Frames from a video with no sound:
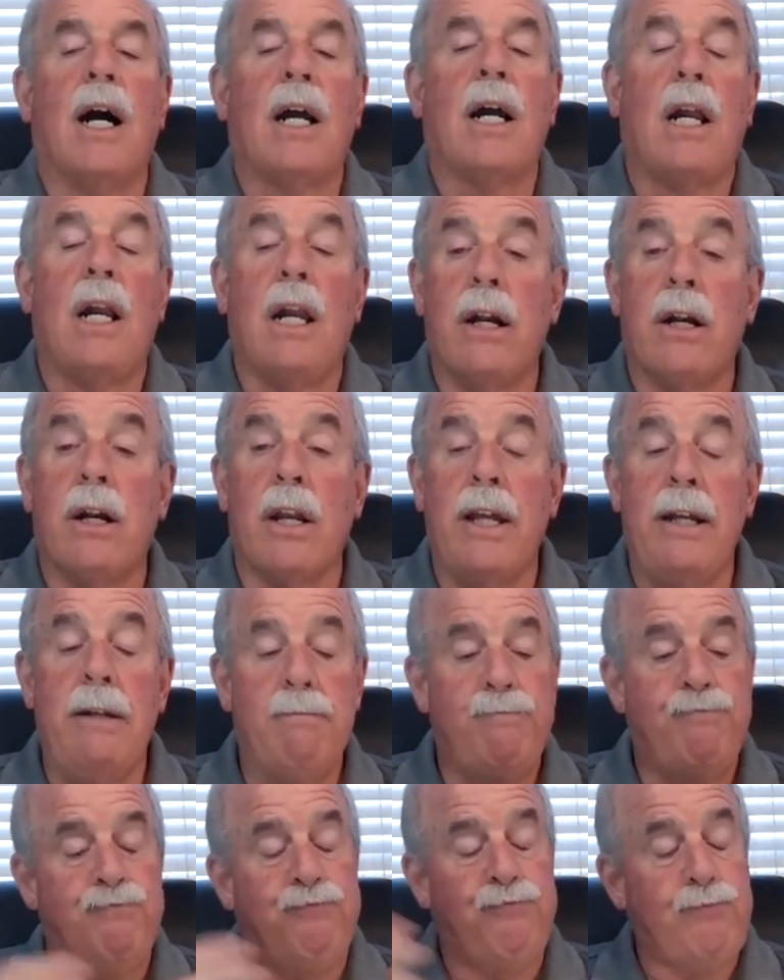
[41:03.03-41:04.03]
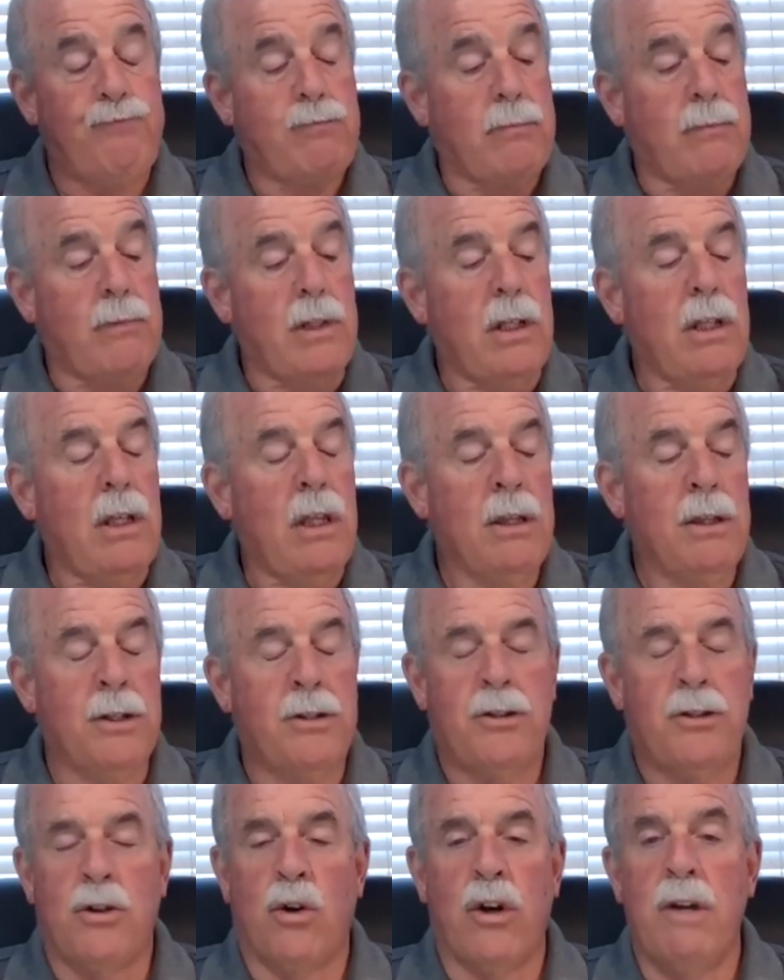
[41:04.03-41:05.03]
clearly the
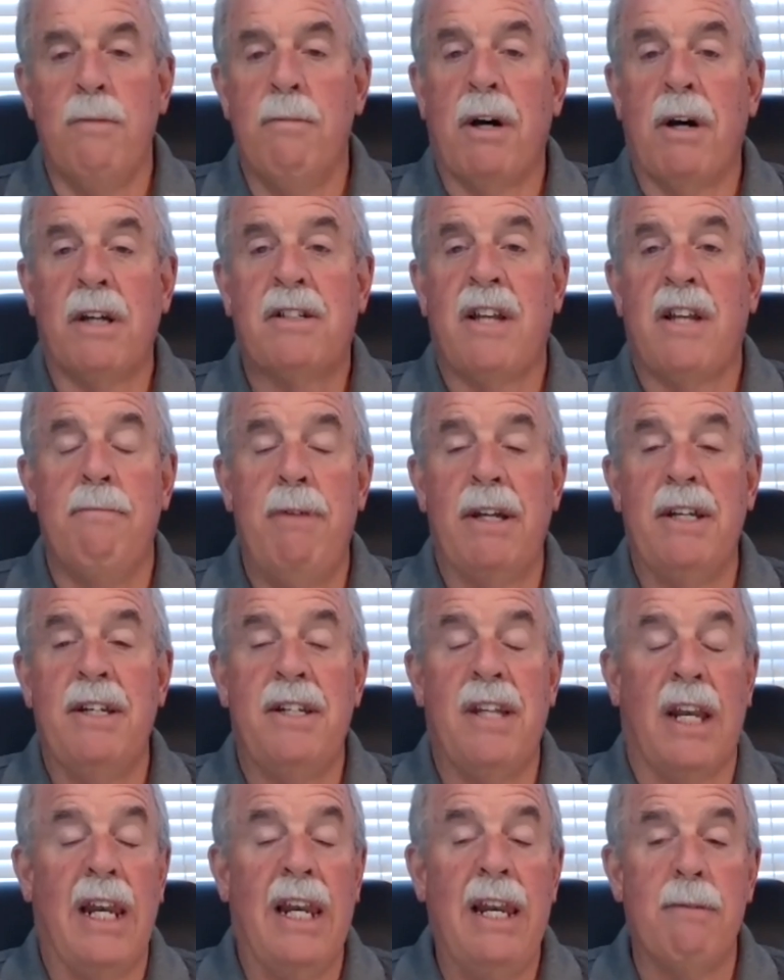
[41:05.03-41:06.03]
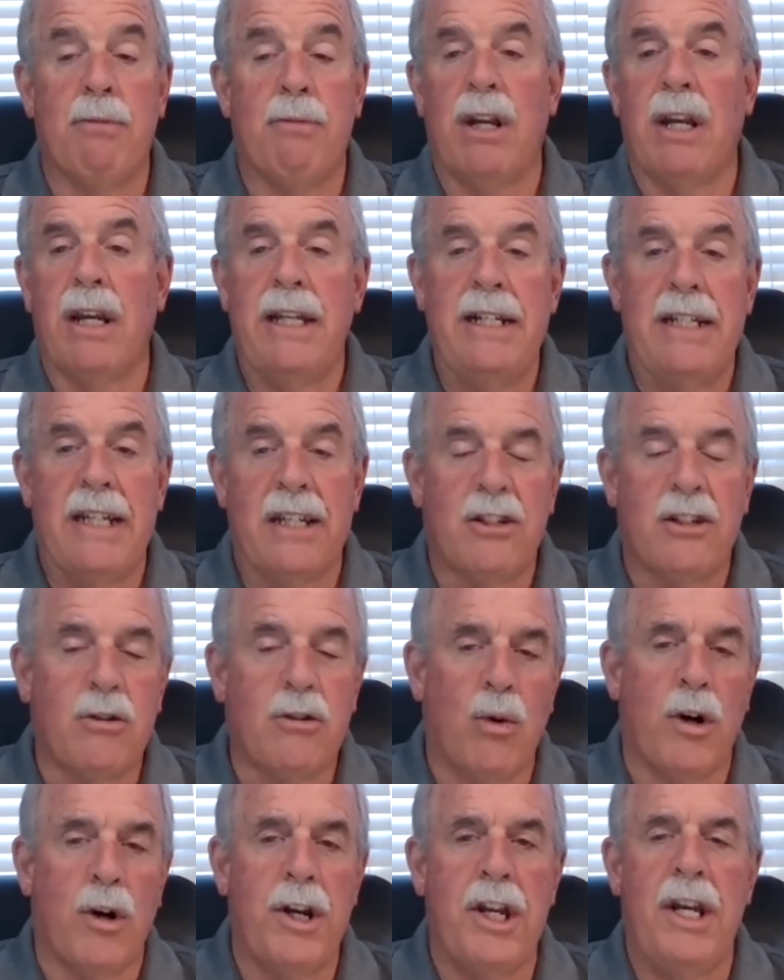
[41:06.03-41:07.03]
story must have been deliberately
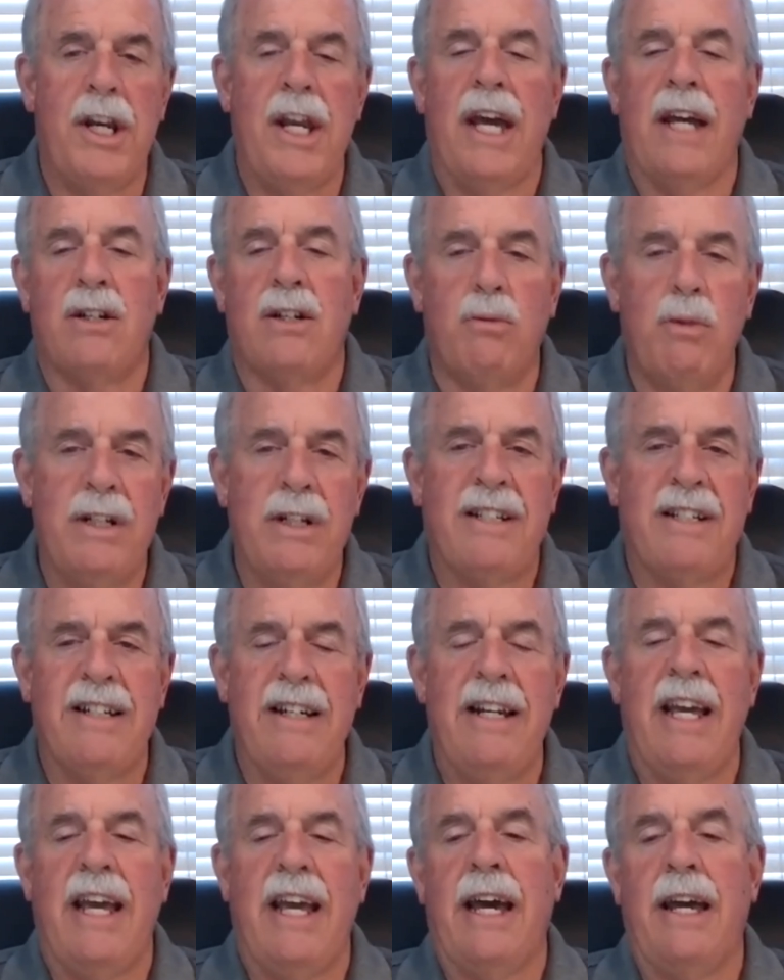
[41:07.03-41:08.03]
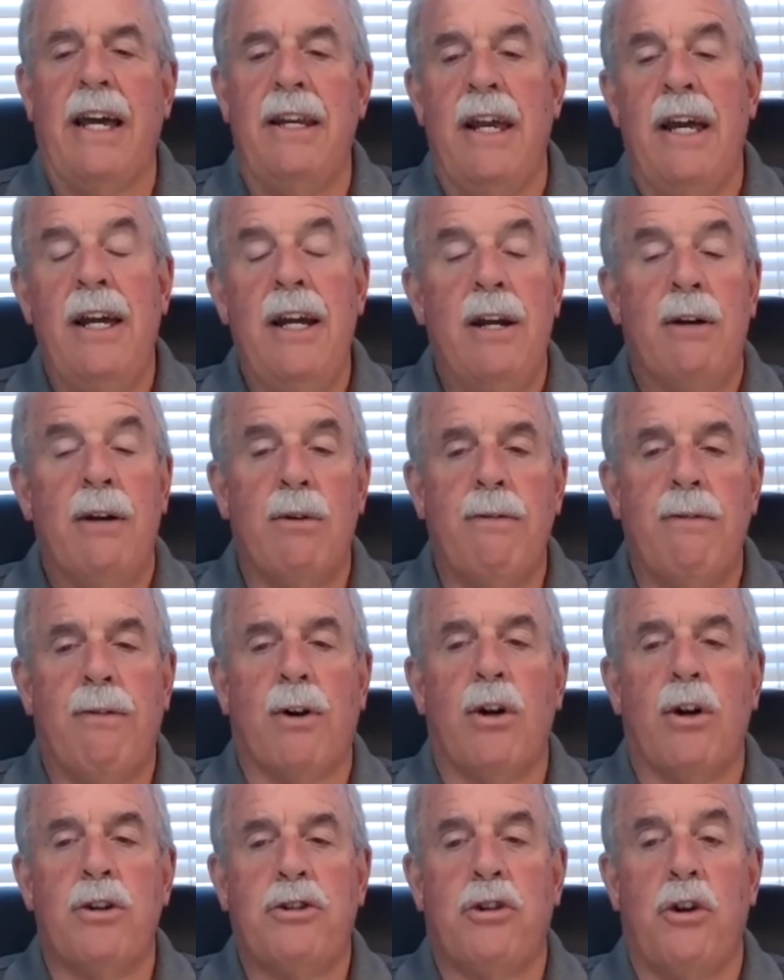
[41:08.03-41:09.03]
distorted and twisted and
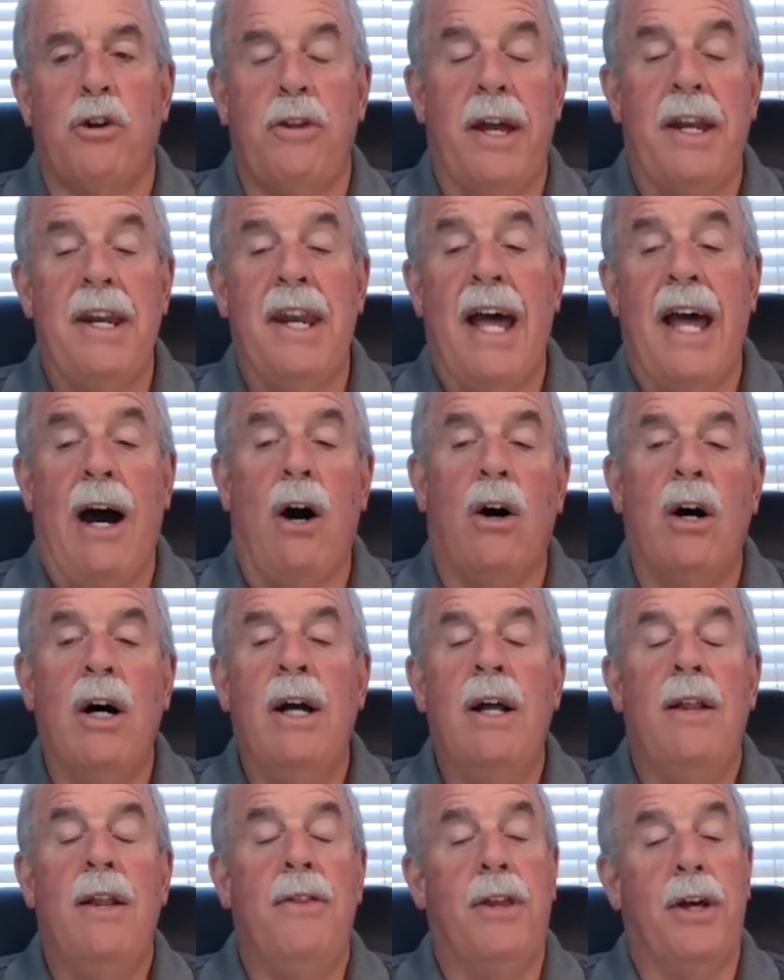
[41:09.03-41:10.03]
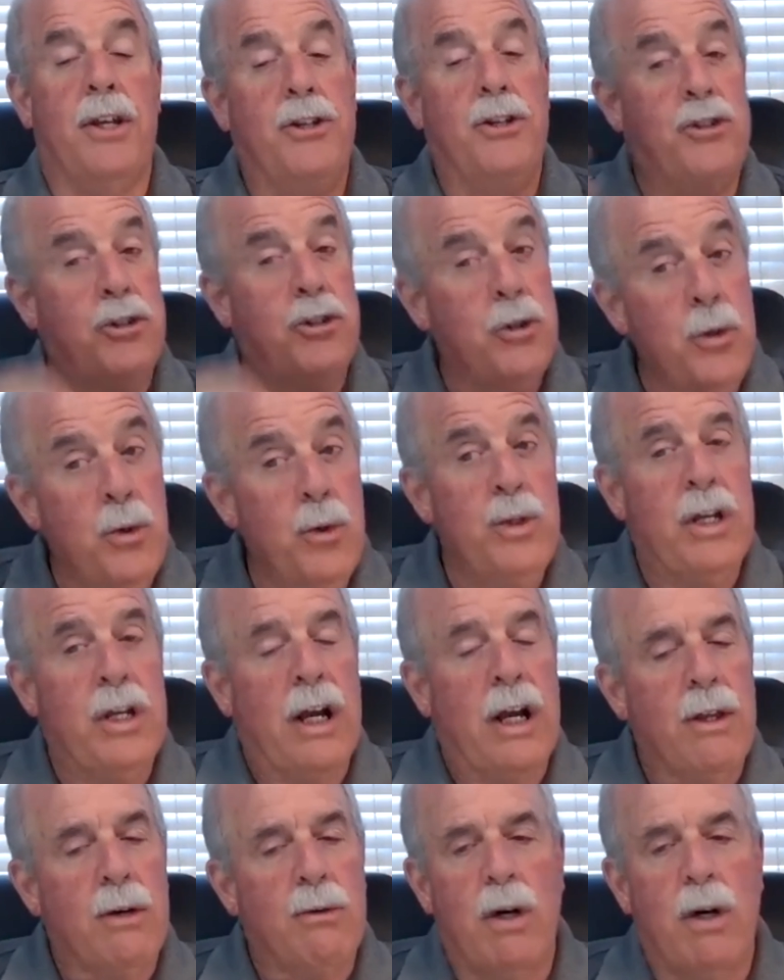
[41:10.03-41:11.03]
reversed so that now the Jews
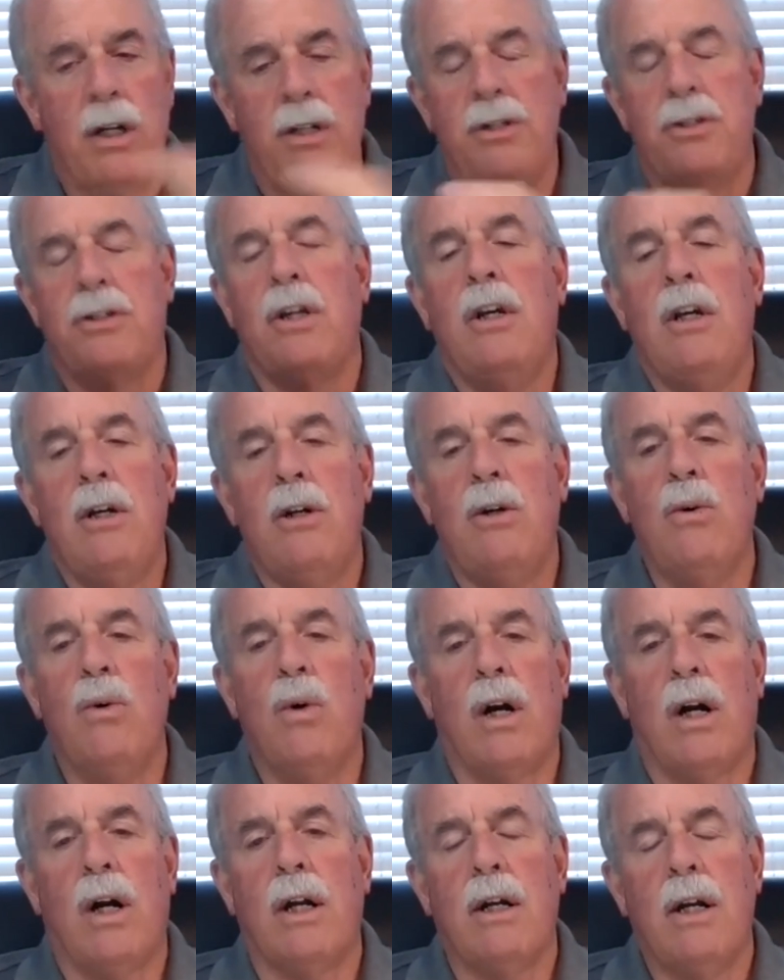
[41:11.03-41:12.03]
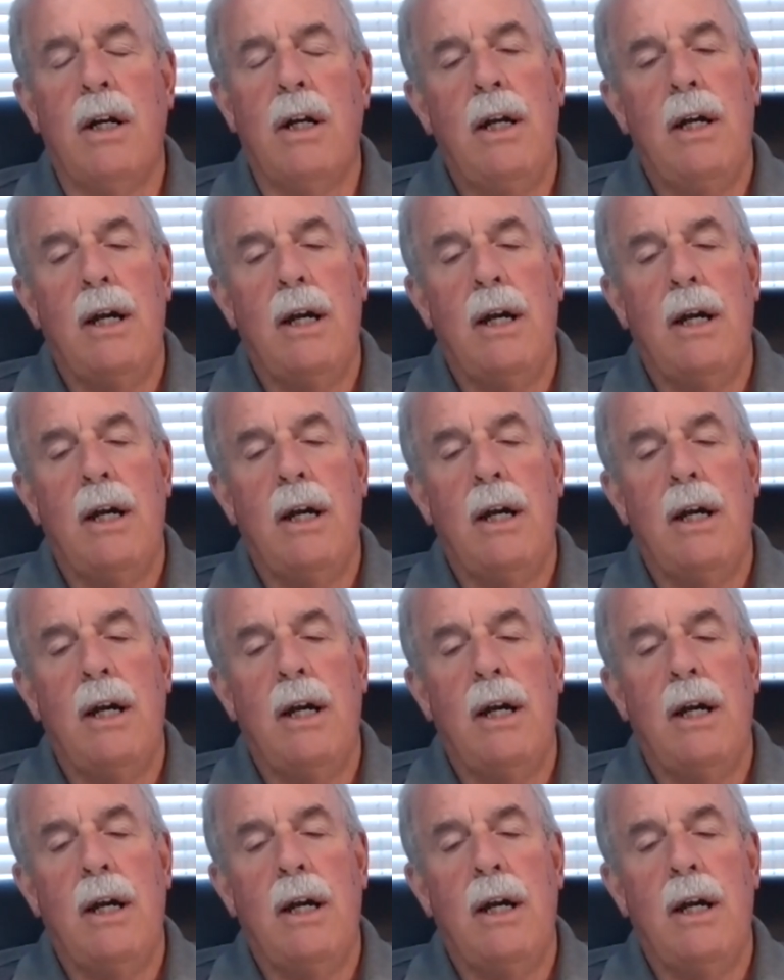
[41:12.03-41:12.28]
are the ones who are